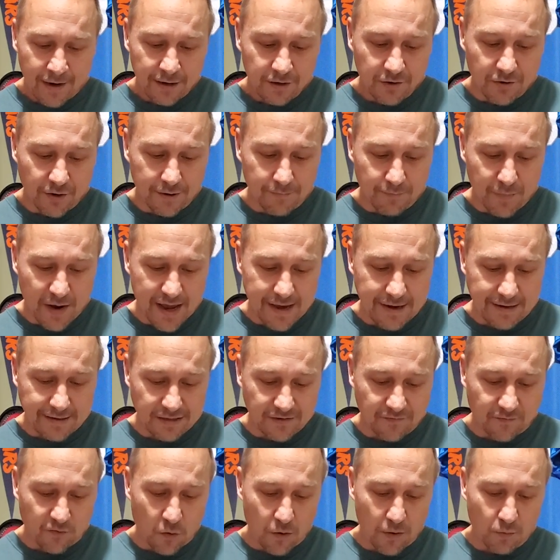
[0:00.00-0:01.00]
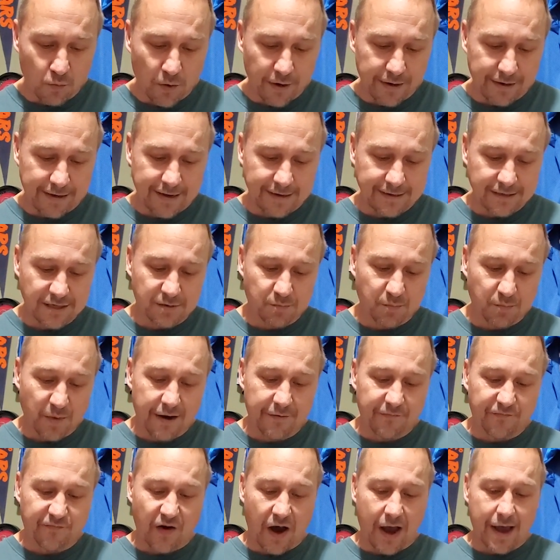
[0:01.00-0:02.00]
Green Bay is 4-1 against
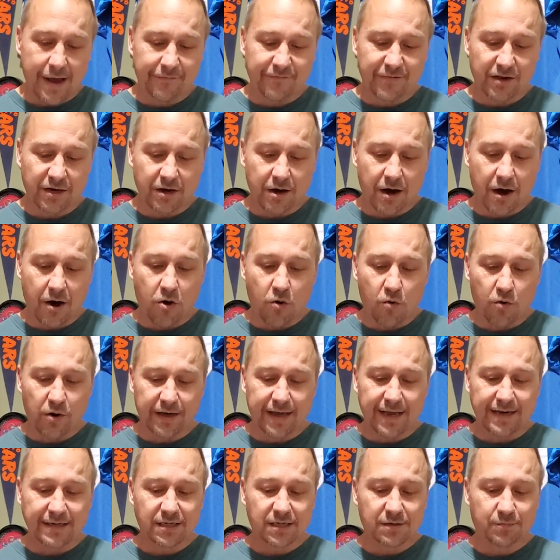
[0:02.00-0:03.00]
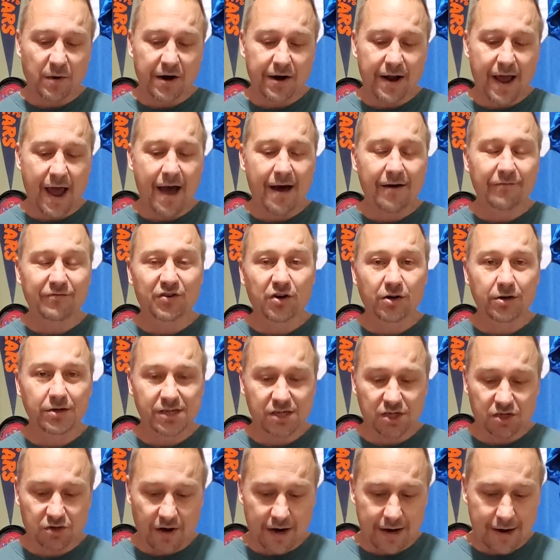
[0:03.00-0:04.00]
spread, 5-0 against spread after a
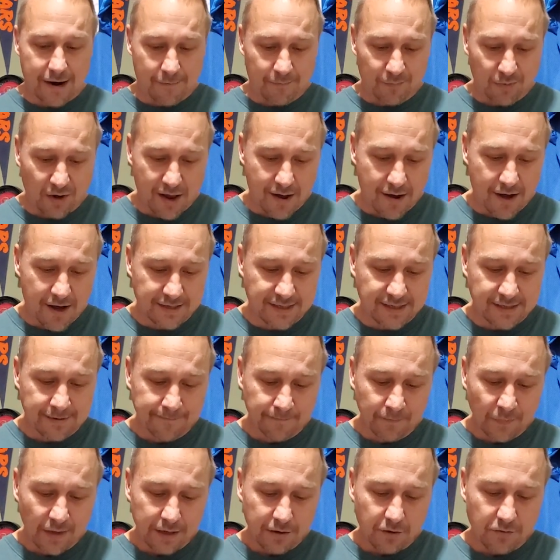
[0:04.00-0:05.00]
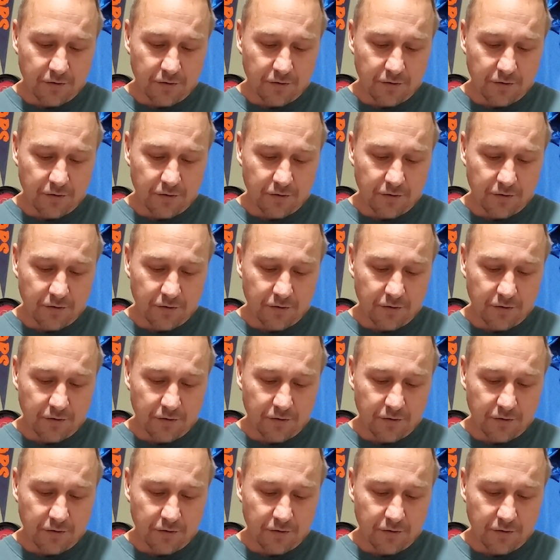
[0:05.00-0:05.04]
straight-up loss.